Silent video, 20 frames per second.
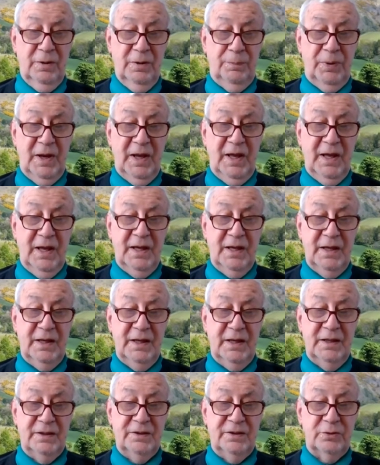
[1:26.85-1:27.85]
The
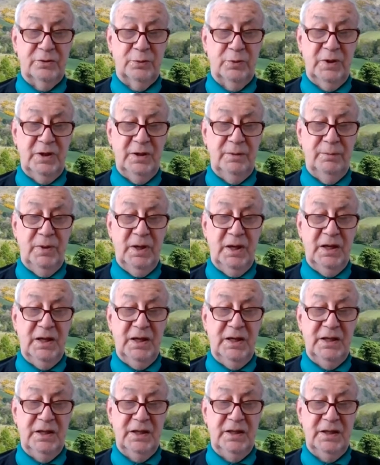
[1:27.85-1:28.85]
plans we
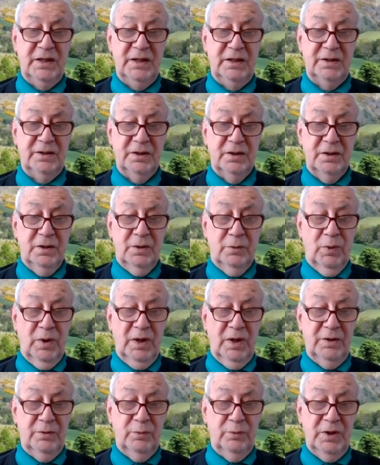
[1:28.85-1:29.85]
made
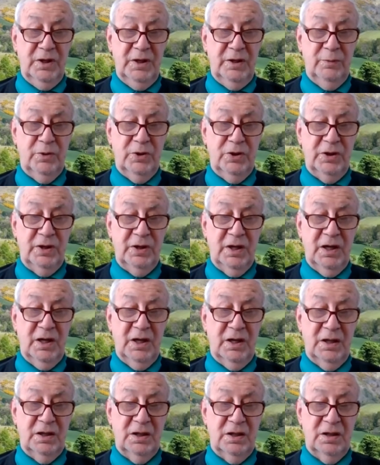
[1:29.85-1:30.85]
when we were
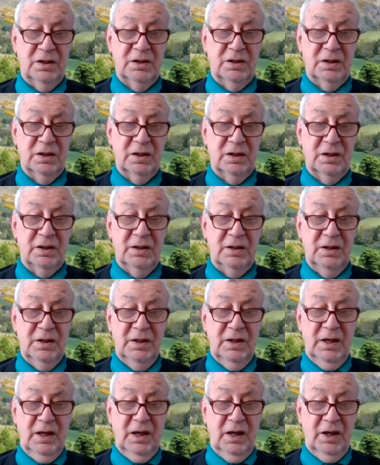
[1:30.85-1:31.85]
young
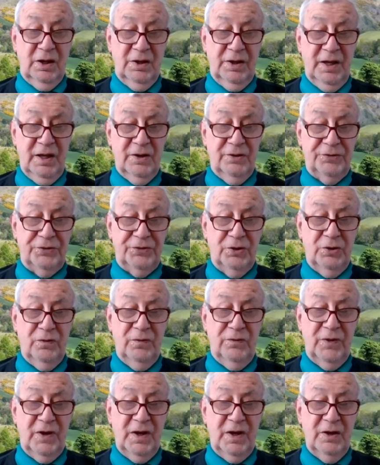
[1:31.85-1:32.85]
are now
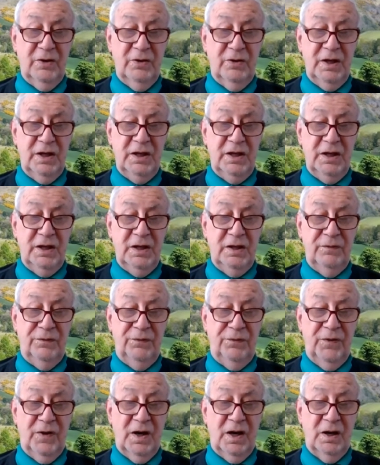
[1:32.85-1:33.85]
so
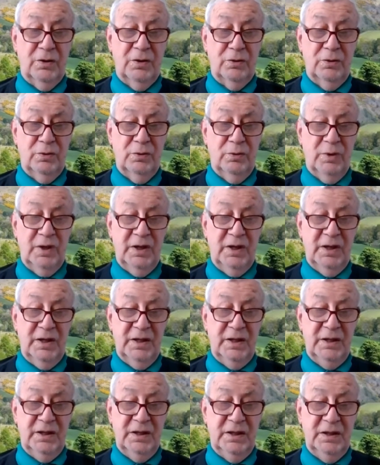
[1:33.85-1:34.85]
very far
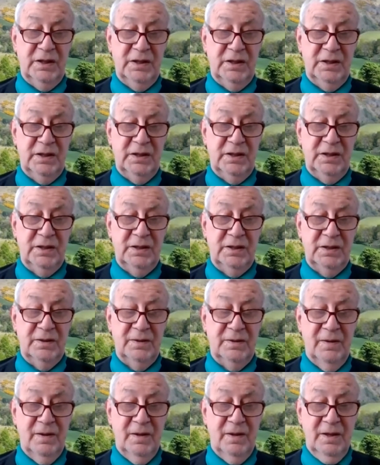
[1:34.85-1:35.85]
away.
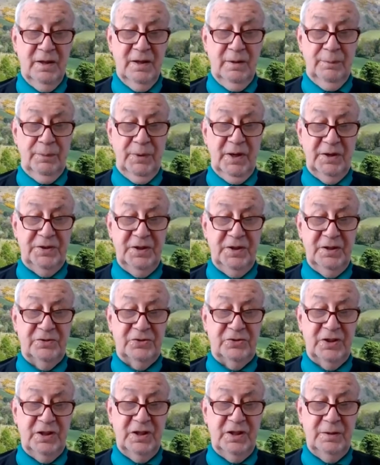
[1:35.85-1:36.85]
But
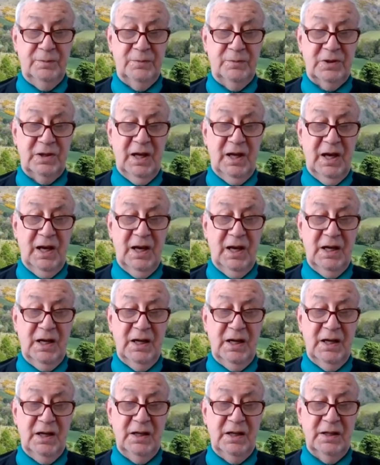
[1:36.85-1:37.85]
it seems
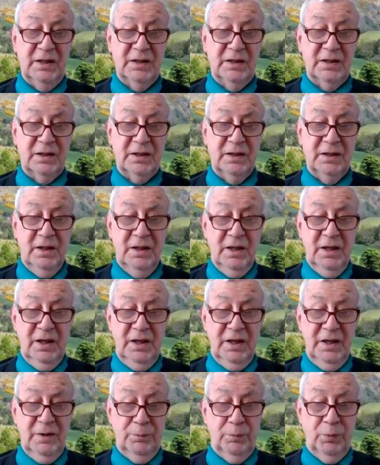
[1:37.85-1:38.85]
like
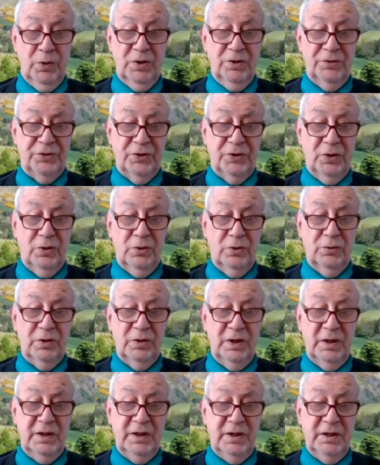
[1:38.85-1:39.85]
it was
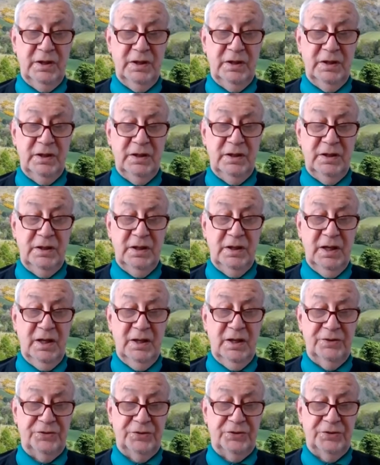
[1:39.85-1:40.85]
only
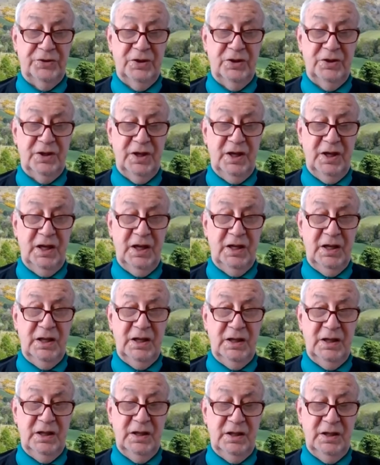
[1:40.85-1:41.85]

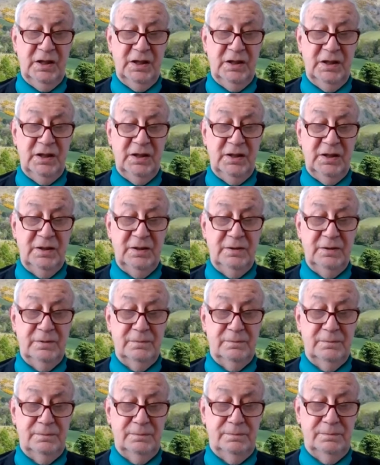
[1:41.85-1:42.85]
yesterday.